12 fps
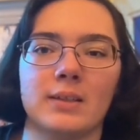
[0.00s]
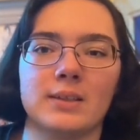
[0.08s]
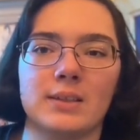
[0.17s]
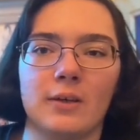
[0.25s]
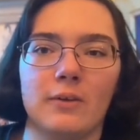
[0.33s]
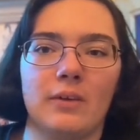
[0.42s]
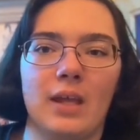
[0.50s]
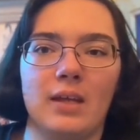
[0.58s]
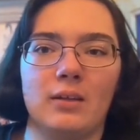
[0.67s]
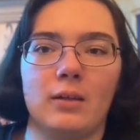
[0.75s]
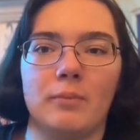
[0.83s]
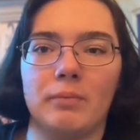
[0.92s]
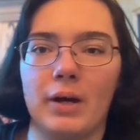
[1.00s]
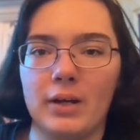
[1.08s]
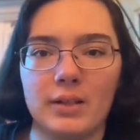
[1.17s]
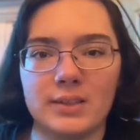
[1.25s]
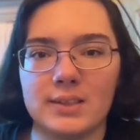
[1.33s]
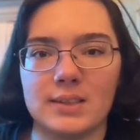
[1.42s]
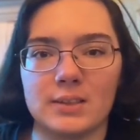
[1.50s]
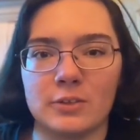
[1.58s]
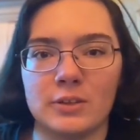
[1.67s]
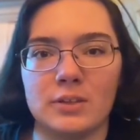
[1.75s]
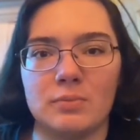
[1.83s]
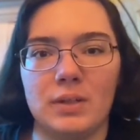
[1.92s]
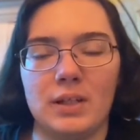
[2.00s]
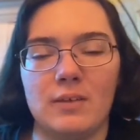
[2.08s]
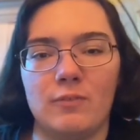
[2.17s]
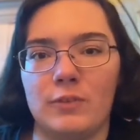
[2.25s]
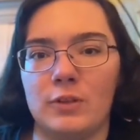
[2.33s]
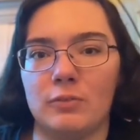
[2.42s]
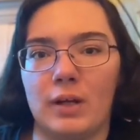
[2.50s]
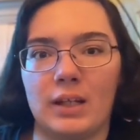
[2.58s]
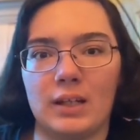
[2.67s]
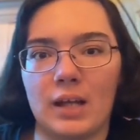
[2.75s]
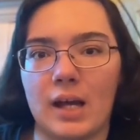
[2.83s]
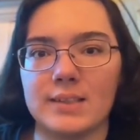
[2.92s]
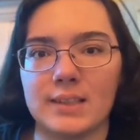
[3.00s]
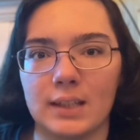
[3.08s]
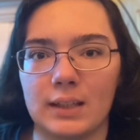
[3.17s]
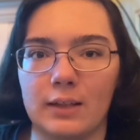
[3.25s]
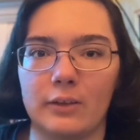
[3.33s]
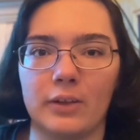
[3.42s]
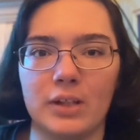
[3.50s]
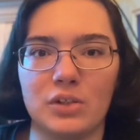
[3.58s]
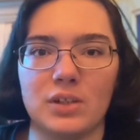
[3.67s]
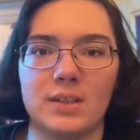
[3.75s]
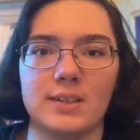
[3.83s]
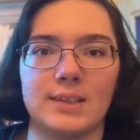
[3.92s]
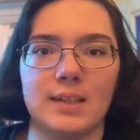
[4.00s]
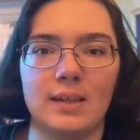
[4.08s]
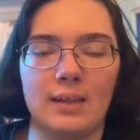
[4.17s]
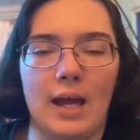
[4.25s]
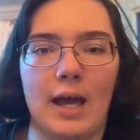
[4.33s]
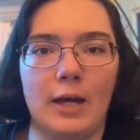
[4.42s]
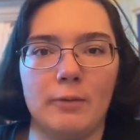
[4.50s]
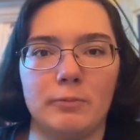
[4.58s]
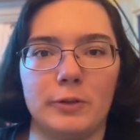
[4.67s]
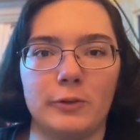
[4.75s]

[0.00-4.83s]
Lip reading: So that the bugs is going to be if you recognize any glitches in the app,